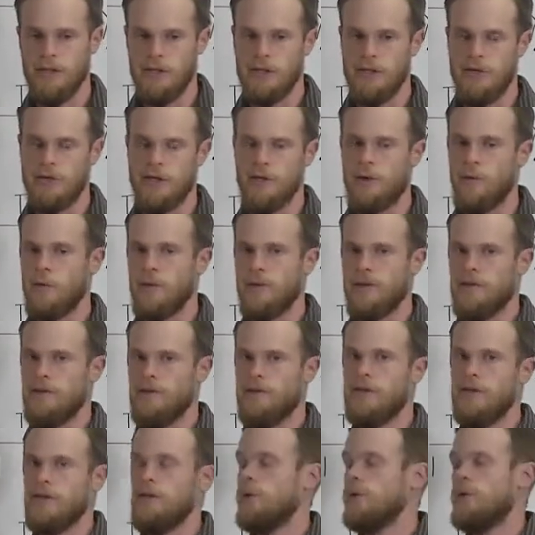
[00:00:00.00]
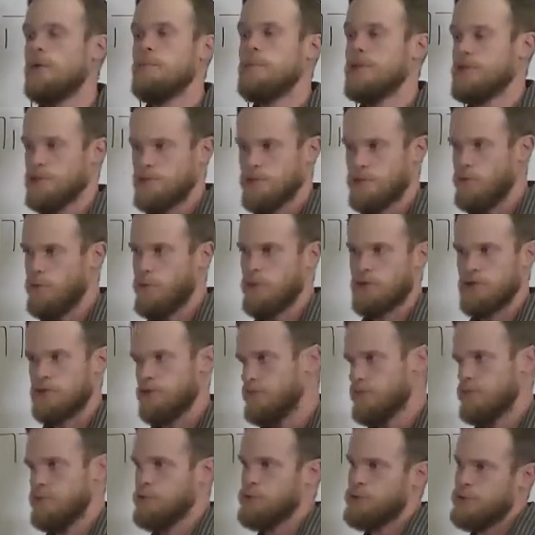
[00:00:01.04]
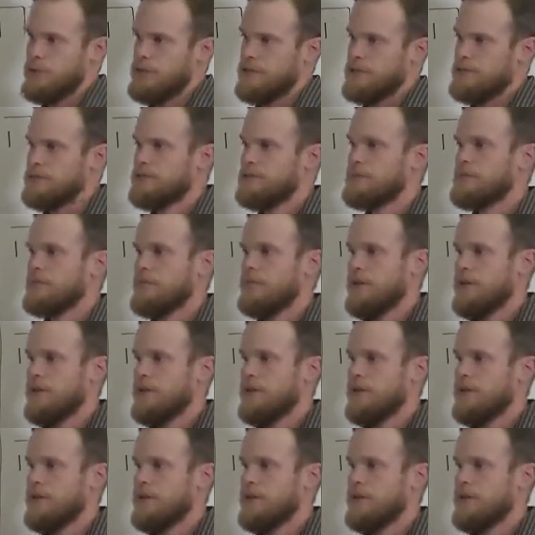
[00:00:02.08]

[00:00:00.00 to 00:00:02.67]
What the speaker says: you know, you don't want to miss the forest for the trees.